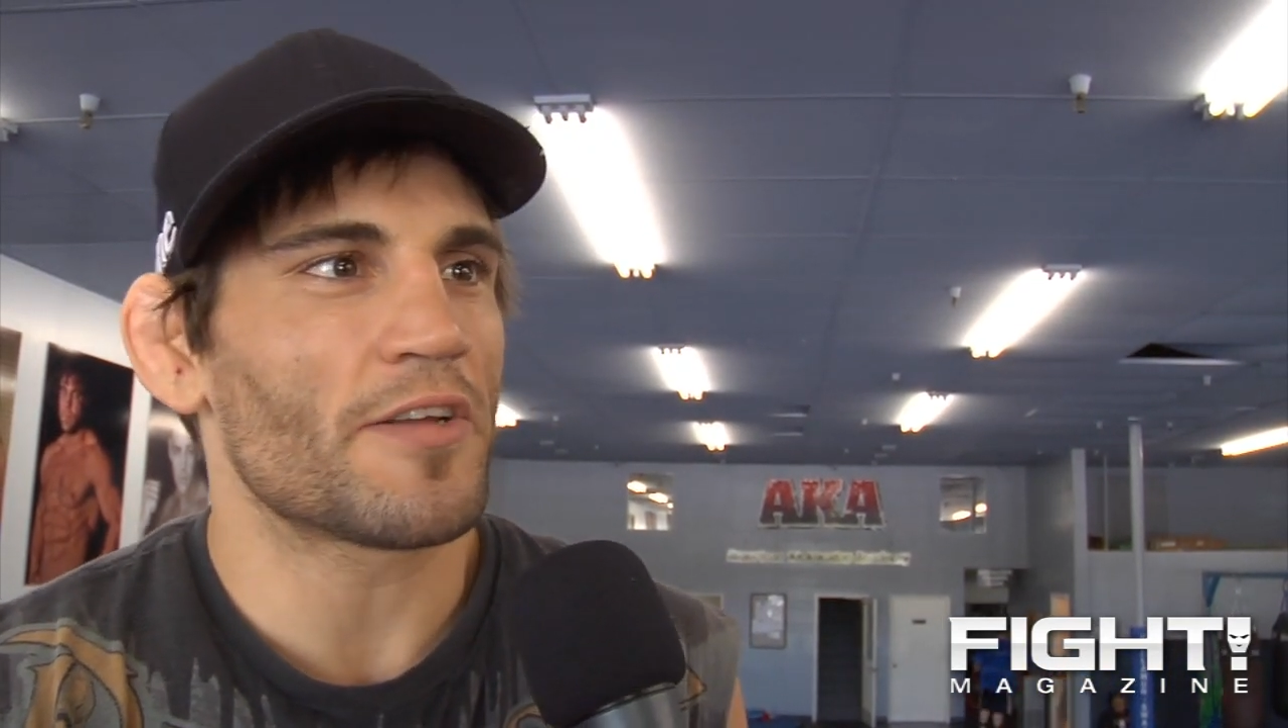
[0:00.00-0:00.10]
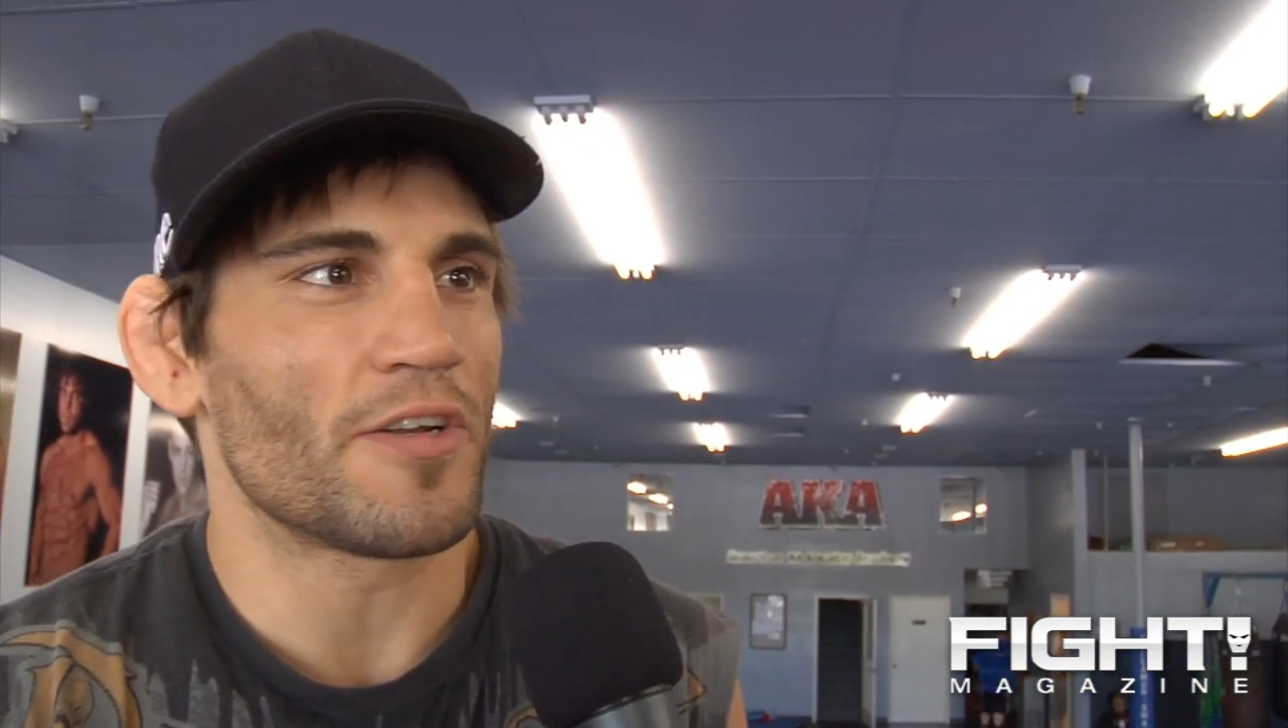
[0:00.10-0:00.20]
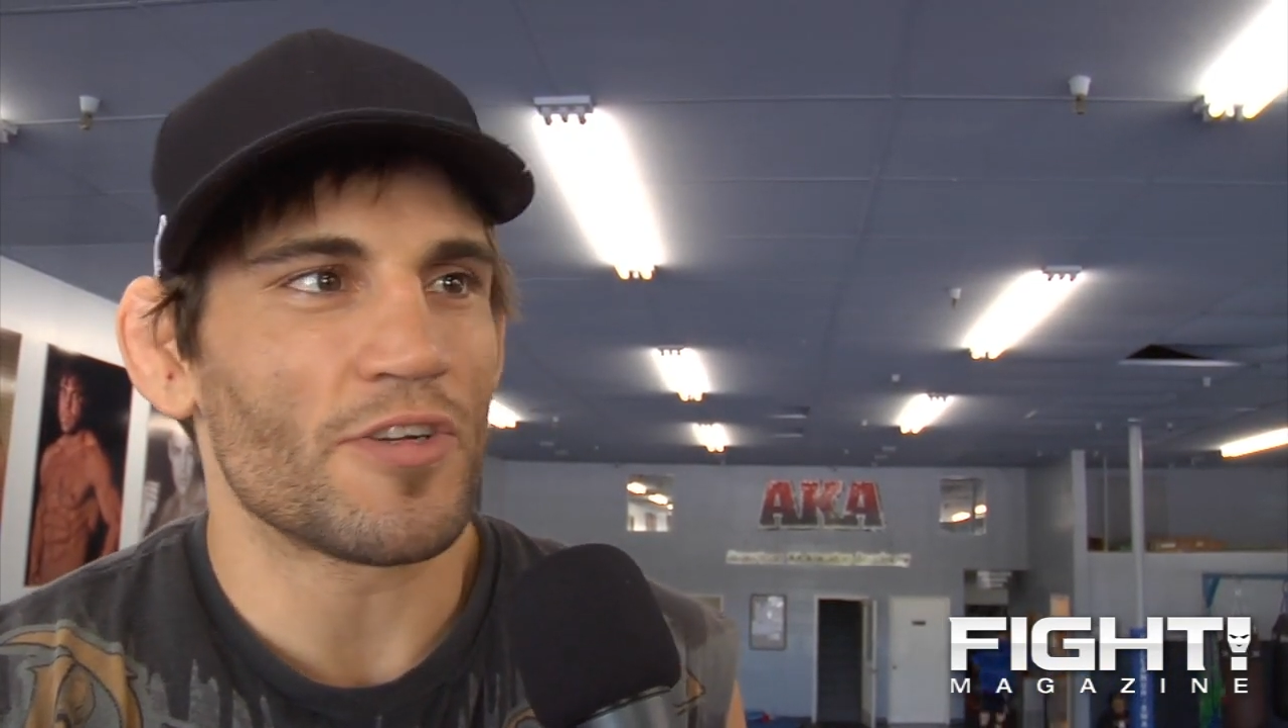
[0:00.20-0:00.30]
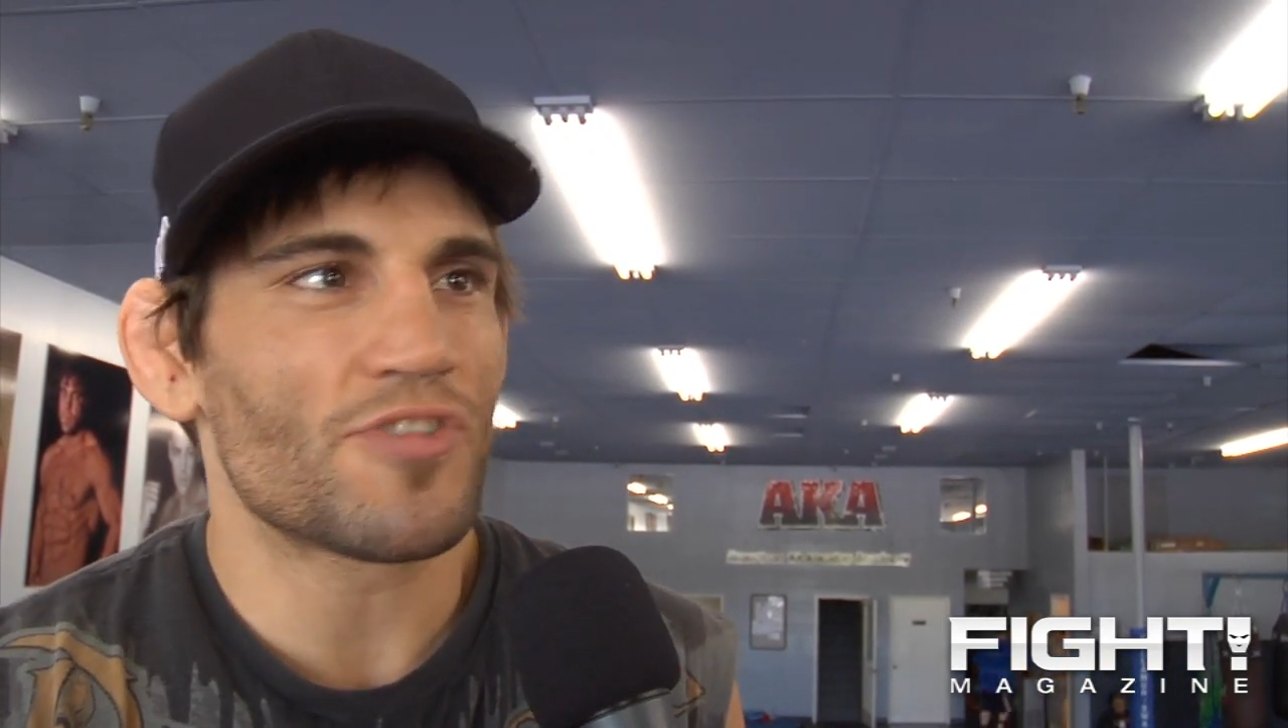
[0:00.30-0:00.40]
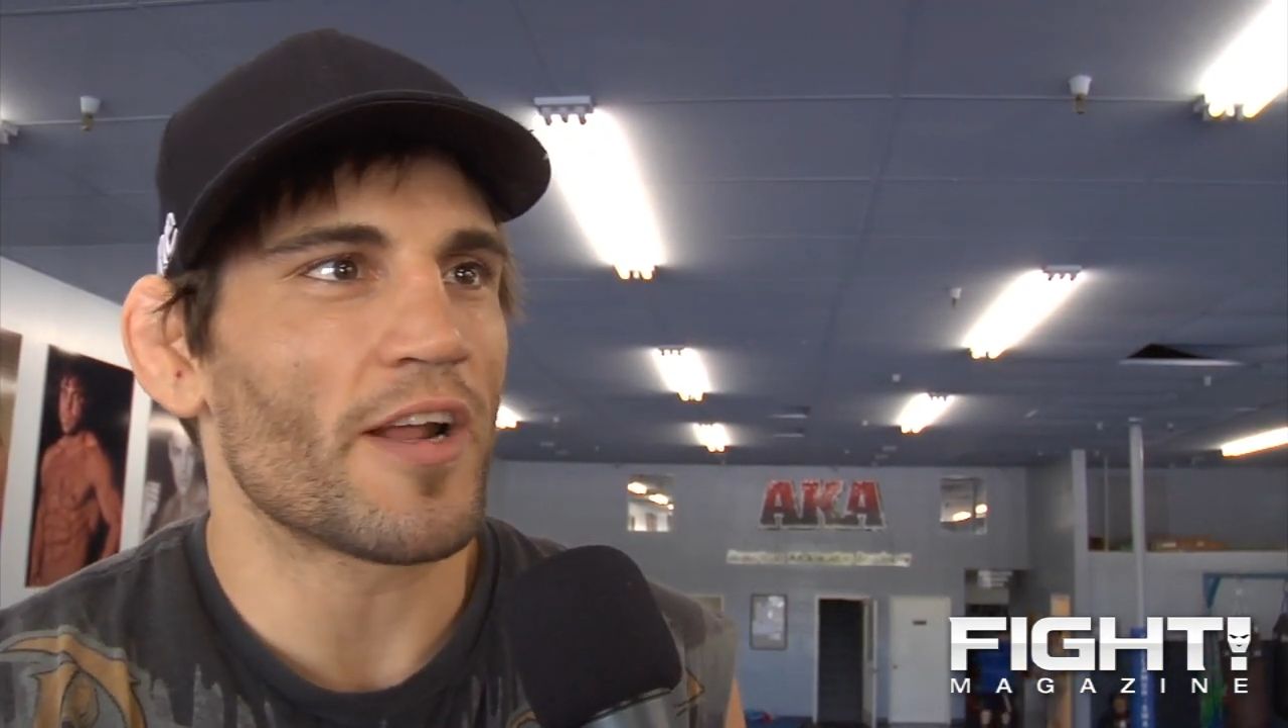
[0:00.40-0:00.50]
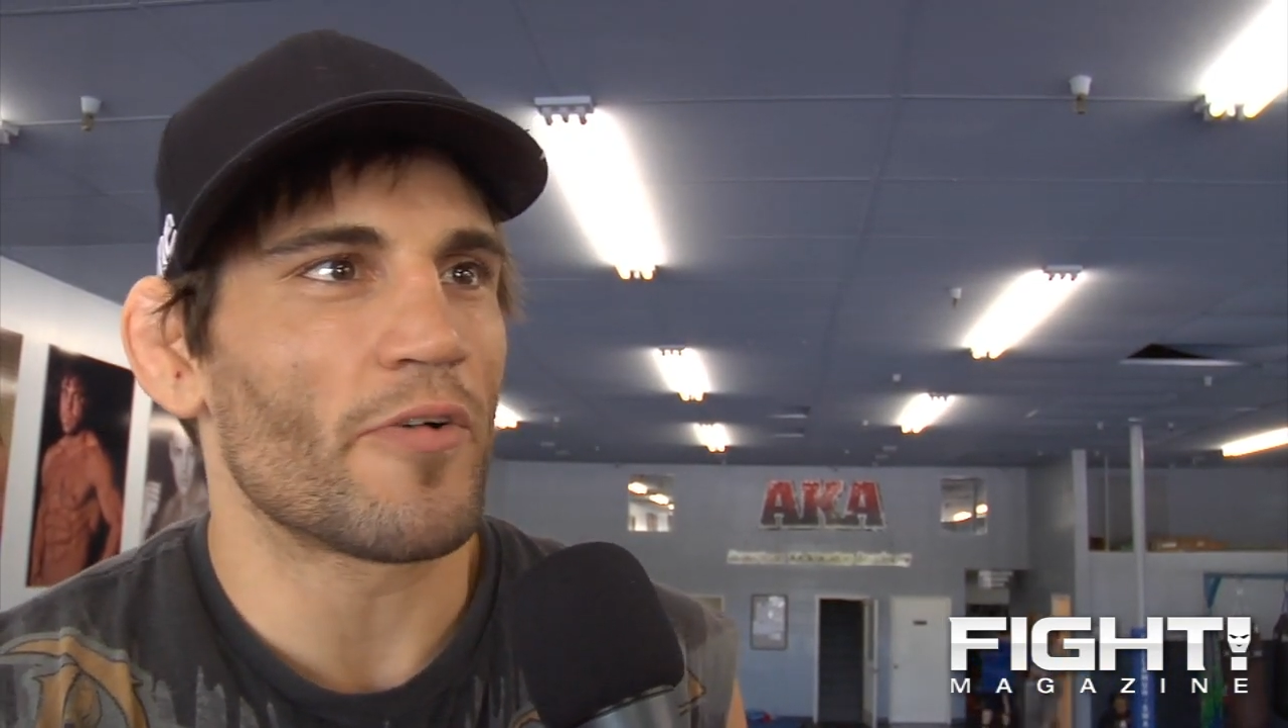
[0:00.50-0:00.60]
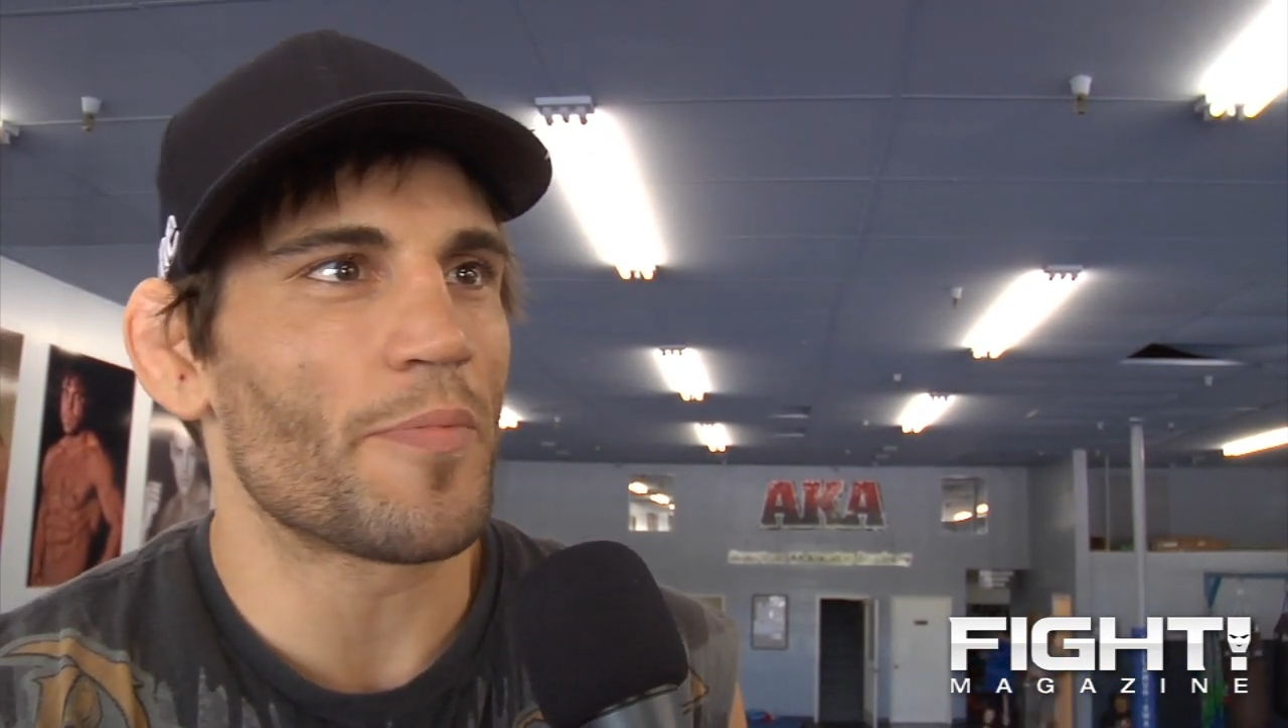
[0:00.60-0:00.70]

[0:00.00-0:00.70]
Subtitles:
there and you're trying to